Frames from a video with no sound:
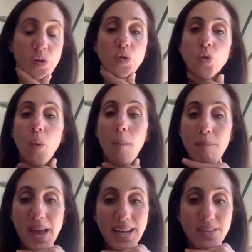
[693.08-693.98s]
So
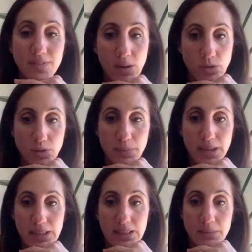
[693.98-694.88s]
many founders
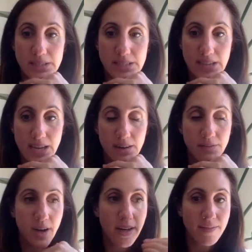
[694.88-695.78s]
make the mistake of
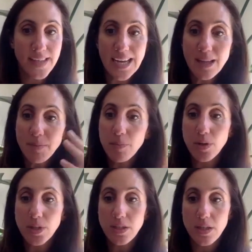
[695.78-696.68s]
kind of getting people
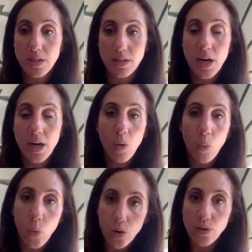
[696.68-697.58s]
into their
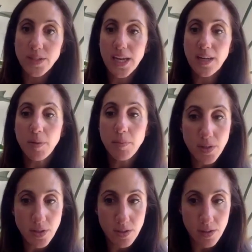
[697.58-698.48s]
world, getting people
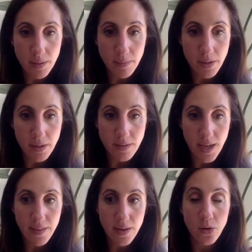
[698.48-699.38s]
into their email list,
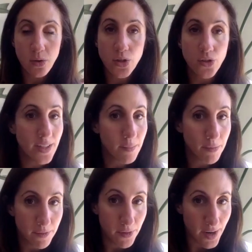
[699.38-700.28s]
and then nurturing them
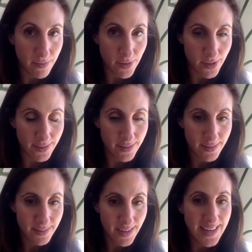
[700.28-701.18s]
forever
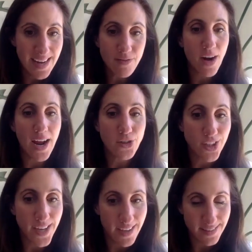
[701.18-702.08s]
and never
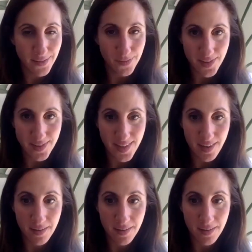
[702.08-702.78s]
actually asking for the sale.